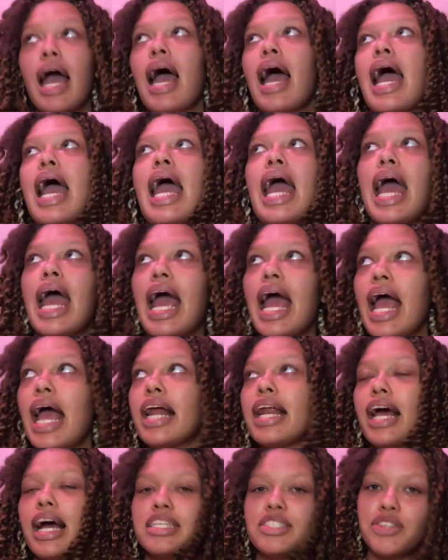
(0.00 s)
And
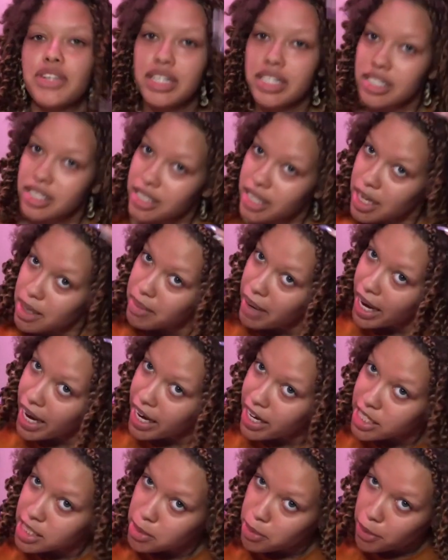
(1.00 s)
as you can see, my hair
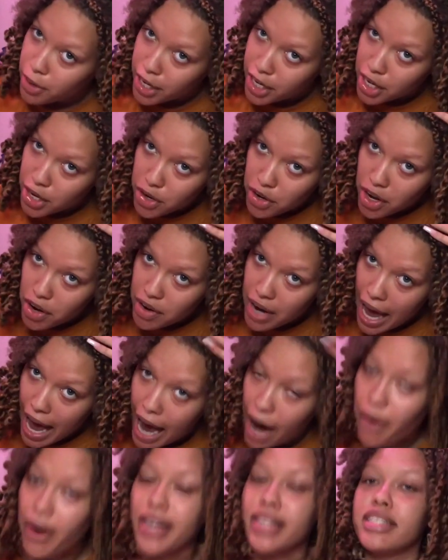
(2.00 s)
is pretty grown
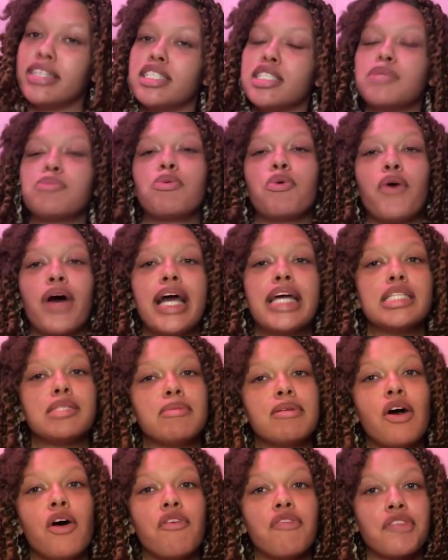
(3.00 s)
out at this point. It's been
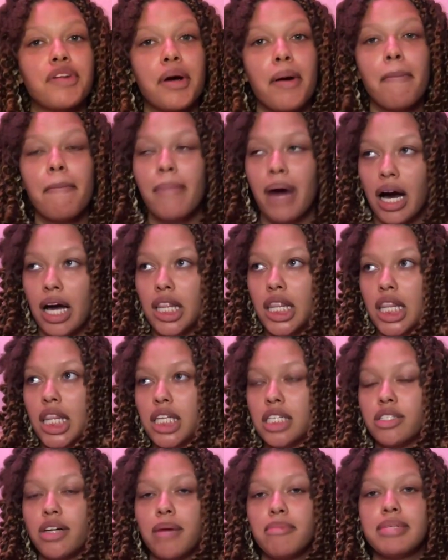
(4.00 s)
over a month,
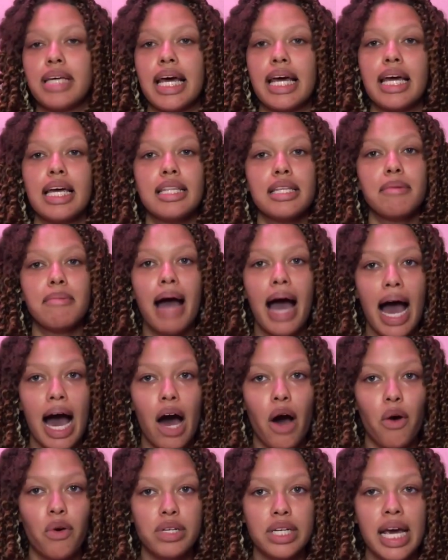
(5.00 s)
so I'm taking them
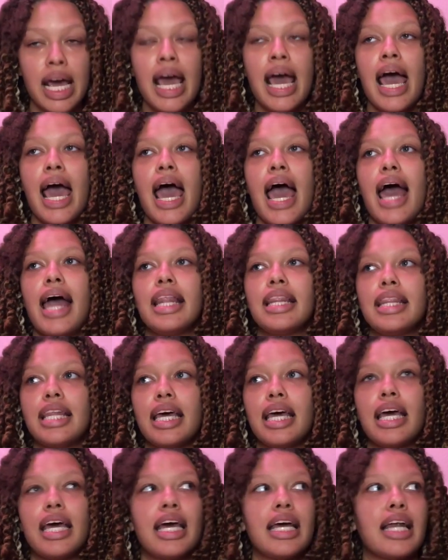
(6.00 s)
out and
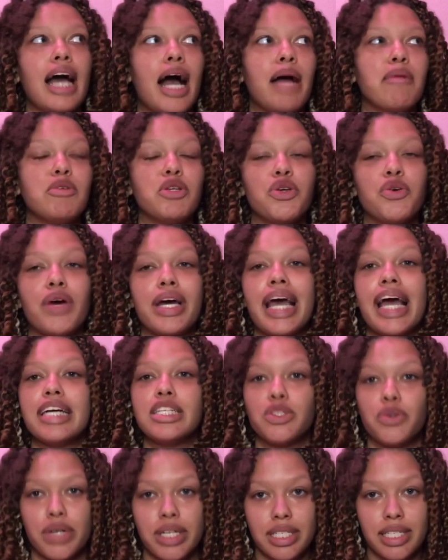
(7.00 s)
then I'm doing a
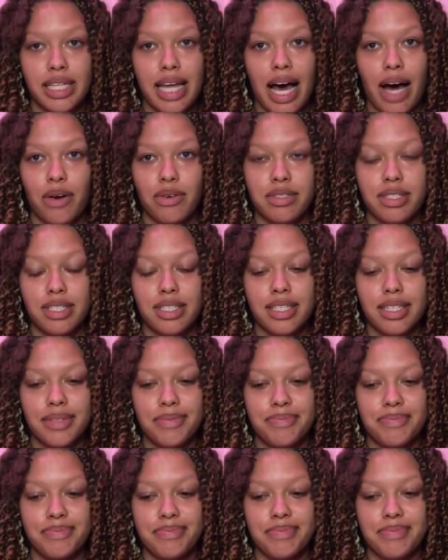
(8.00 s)
twist out.
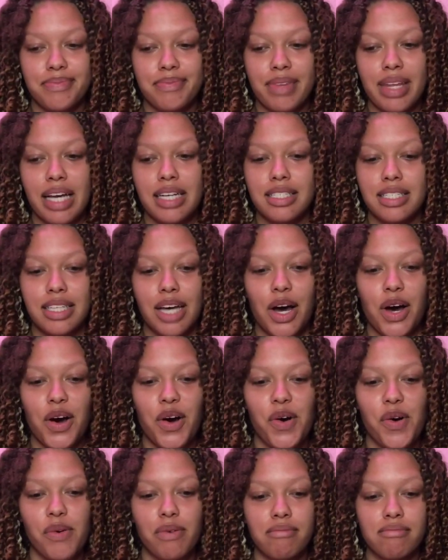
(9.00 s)

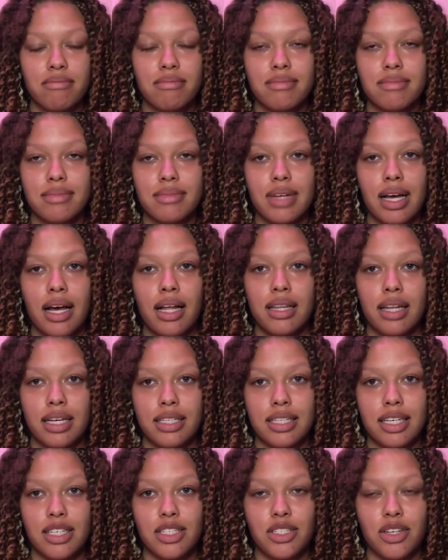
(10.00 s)
So let's
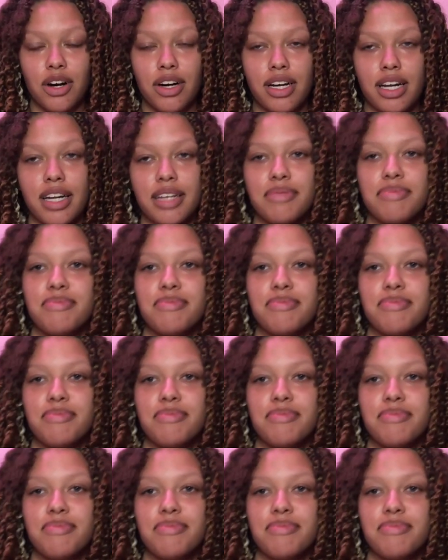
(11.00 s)
get started.